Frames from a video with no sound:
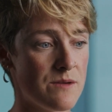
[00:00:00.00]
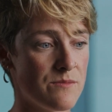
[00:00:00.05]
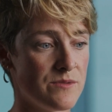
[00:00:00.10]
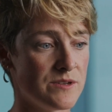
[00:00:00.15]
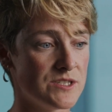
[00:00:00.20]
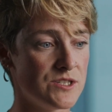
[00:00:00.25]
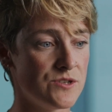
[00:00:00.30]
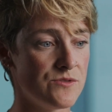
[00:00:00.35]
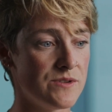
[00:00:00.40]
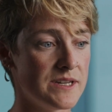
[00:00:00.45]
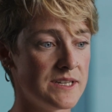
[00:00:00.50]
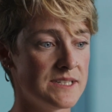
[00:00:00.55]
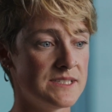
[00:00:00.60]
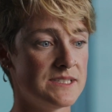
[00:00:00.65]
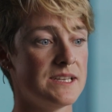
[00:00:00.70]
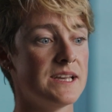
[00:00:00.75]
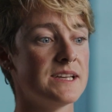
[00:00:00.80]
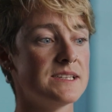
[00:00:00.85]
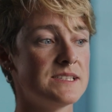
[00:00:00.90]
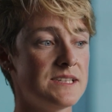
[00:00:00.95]
able to
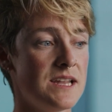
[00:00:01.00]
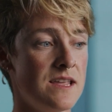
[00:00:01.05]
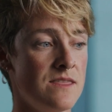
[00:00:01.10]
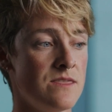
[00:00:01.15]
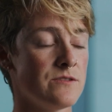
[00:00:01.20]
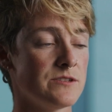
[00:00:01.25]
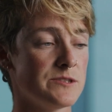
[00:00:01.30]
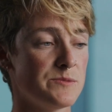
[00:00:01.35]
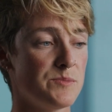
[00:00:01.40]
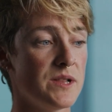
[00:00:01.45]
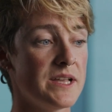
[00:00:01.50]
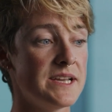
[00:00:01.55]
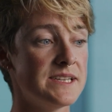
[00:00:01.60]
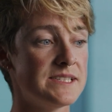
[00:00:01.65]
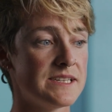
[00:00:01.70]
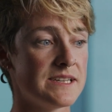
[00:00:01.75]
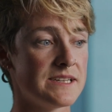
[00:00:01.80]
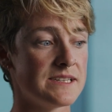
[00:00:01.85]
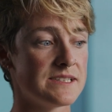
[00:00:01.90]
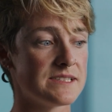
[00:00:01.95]
exist in those
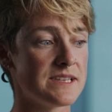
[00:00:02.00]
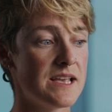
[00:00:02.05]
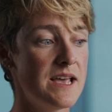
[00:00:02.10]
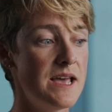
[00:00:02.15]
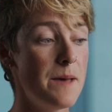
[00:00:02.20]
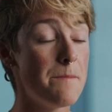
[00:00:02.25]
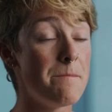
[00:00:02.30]
places